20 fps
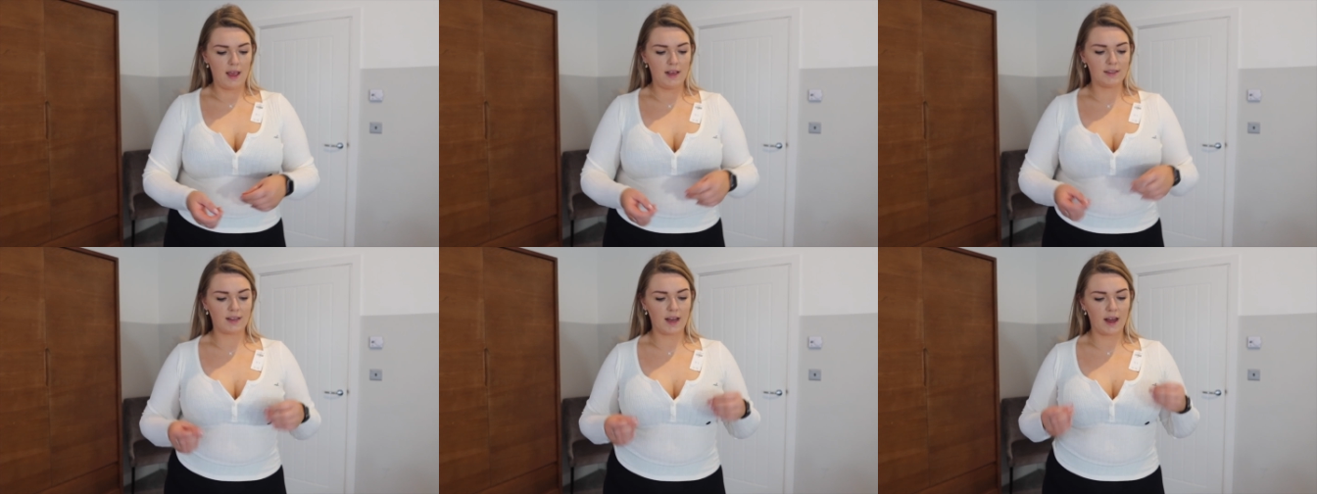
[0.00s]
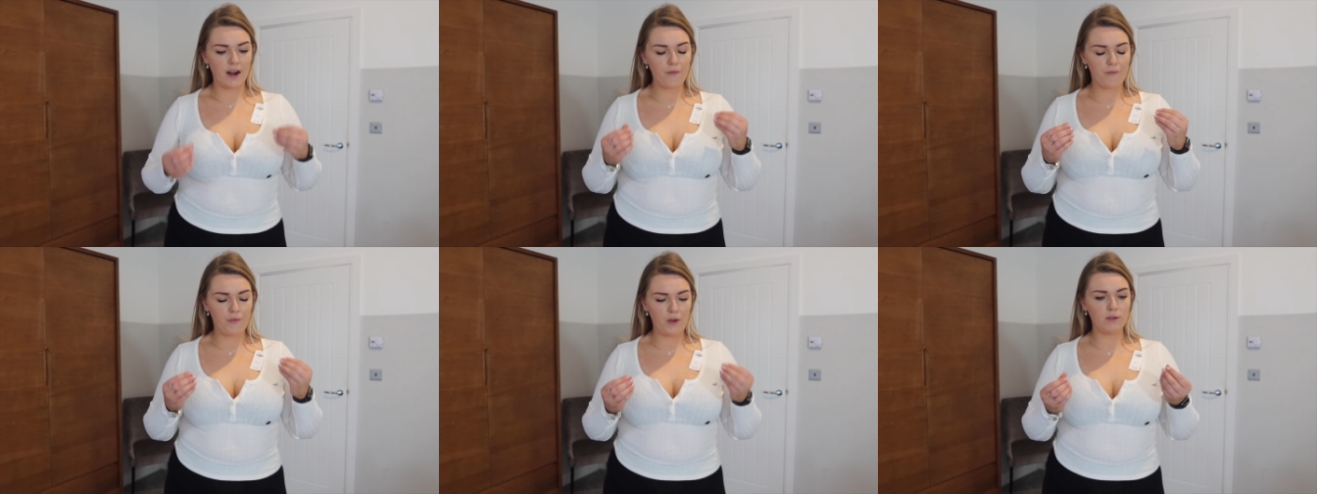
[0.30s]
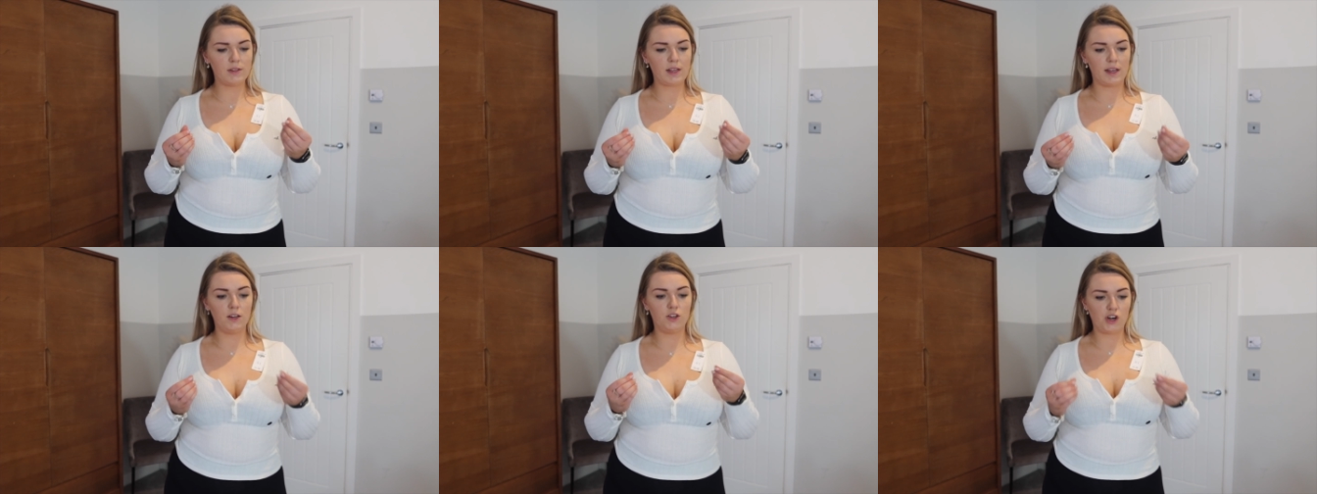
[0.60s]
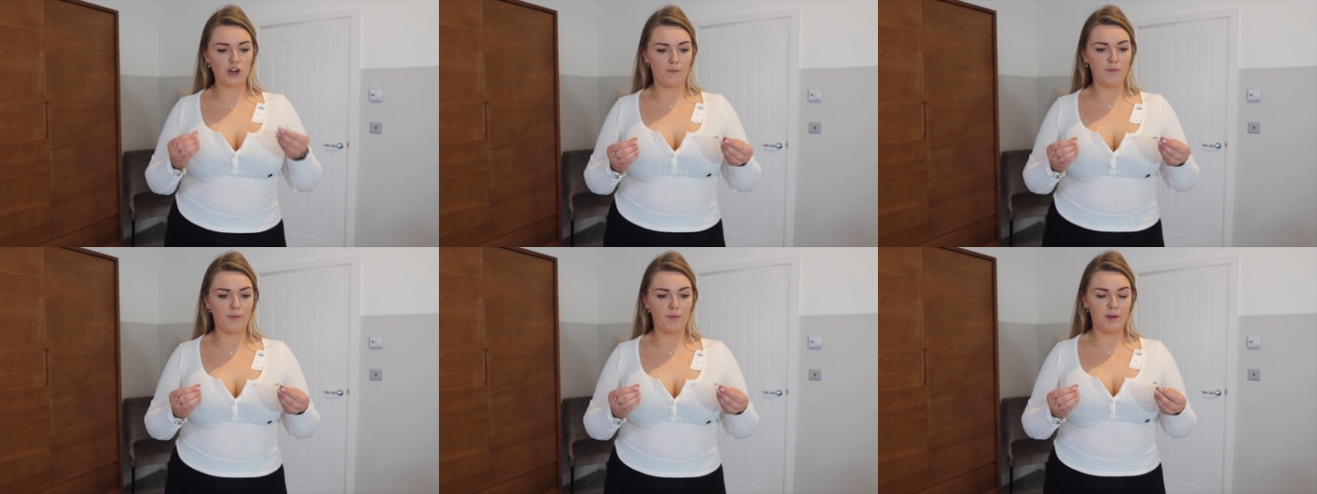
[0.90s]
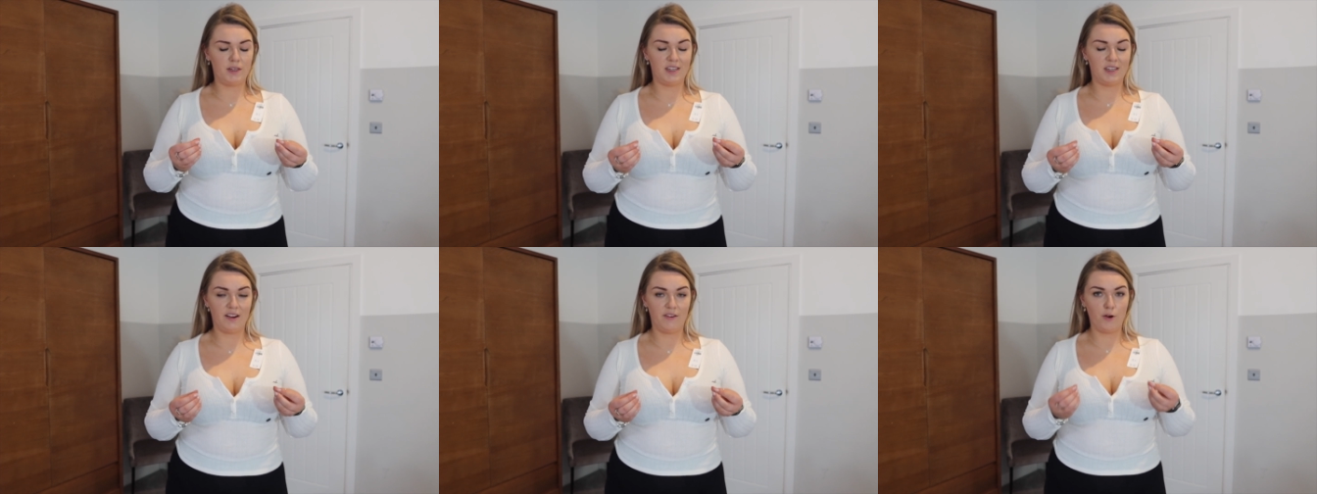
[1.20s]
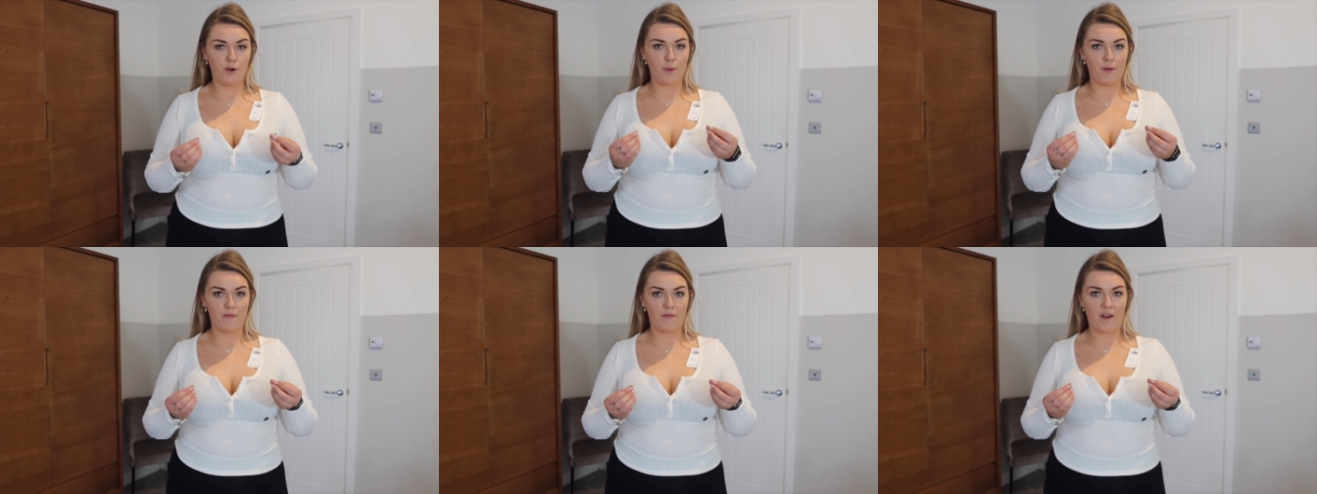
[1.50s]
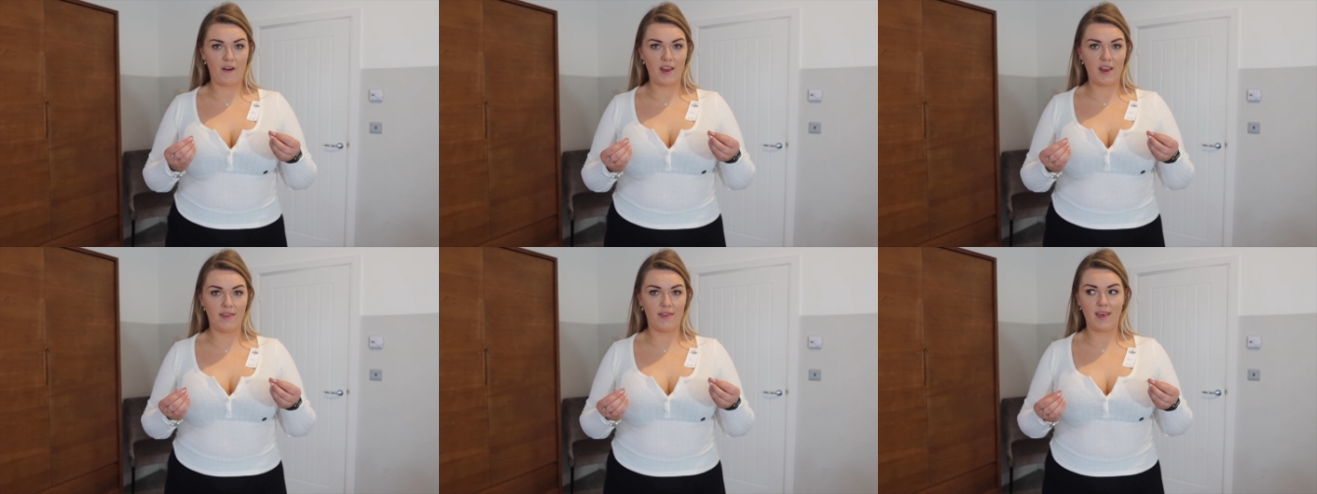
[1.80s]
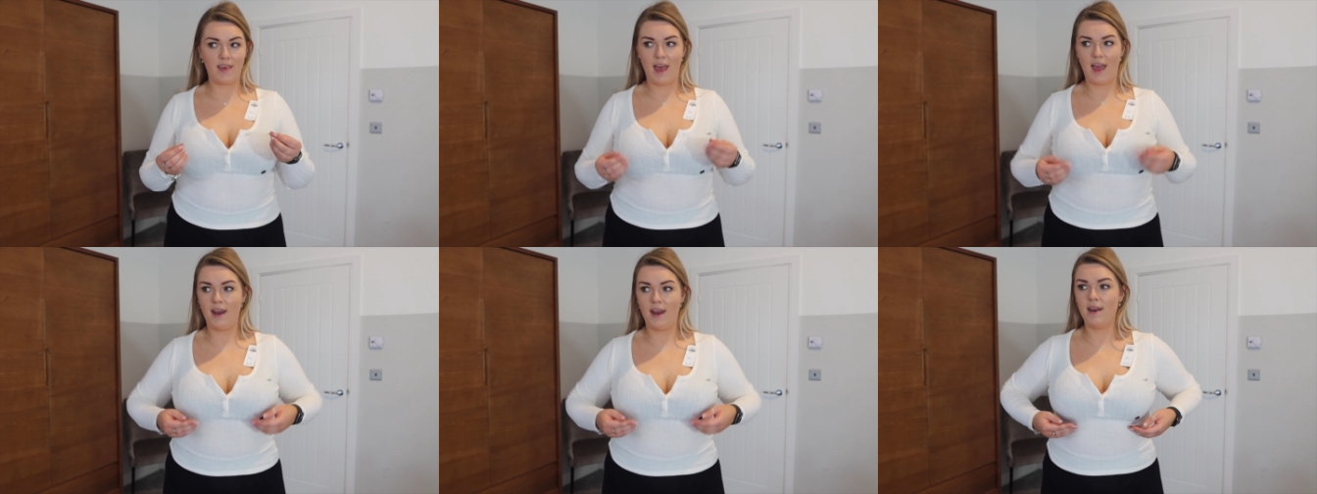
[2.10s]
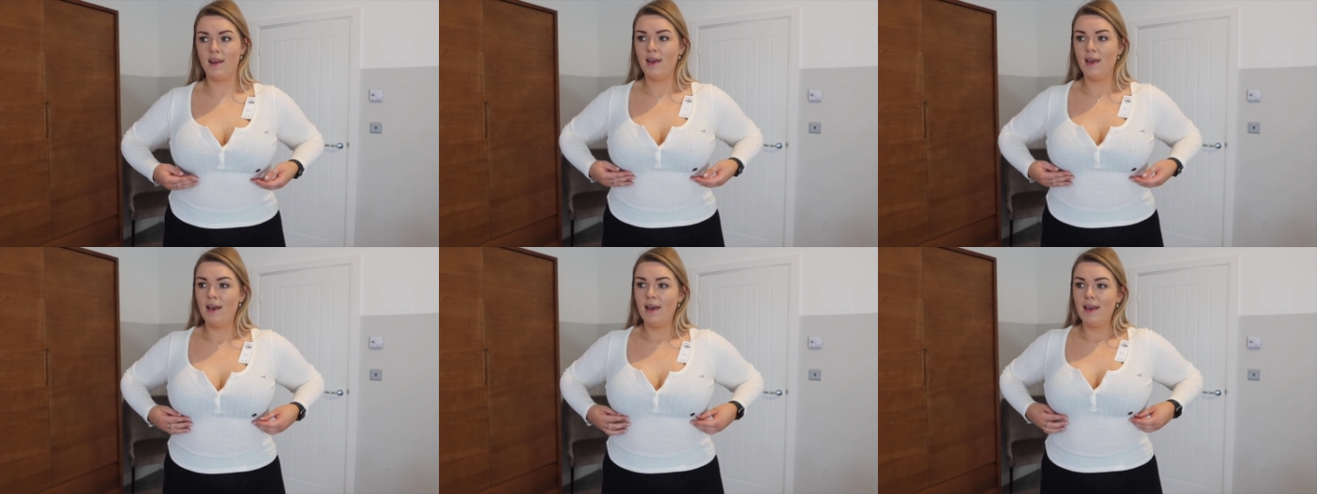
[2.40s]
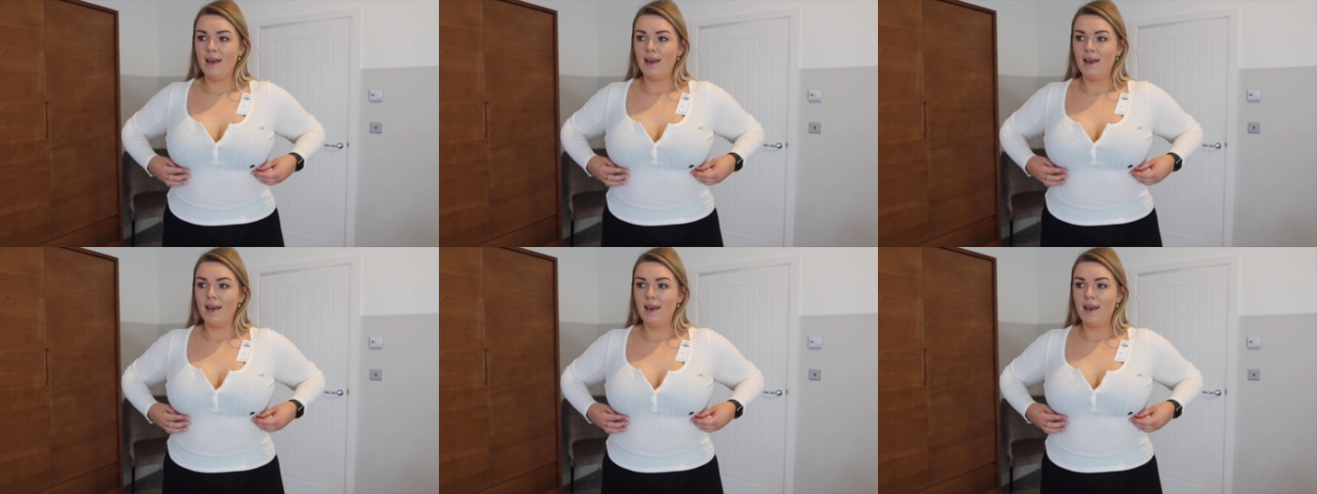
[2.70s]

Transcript: It kind of feels like a jumper material, but very thin.